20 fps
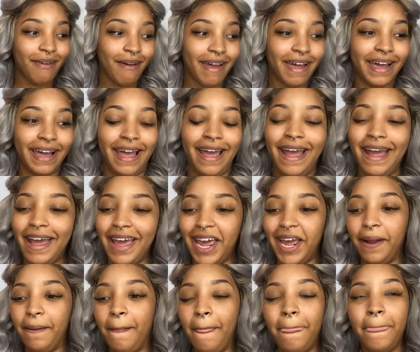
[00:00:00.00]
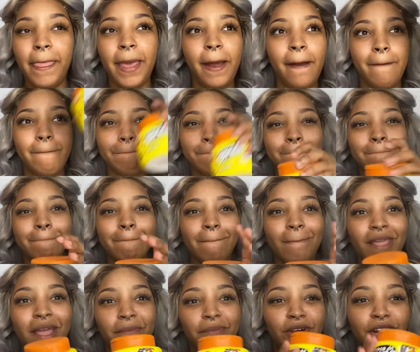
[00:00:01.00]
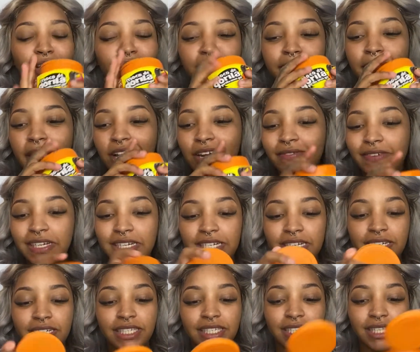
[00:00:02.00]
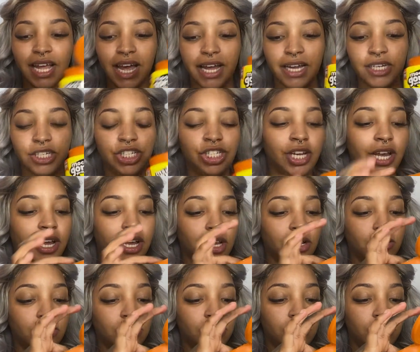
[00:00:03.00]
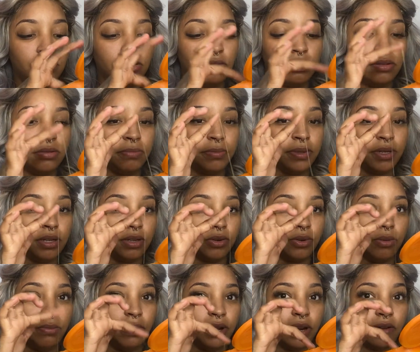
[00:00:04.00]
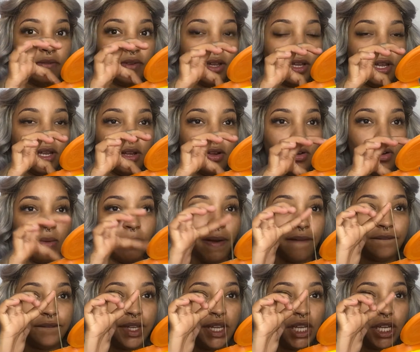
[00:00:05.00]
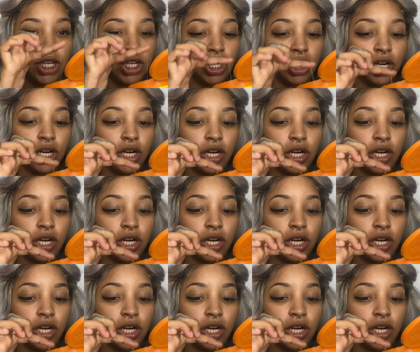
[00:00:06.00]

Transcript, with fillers: Okay. I'm gonna use my Gorilla Snot Gel put a little bit of it on my finger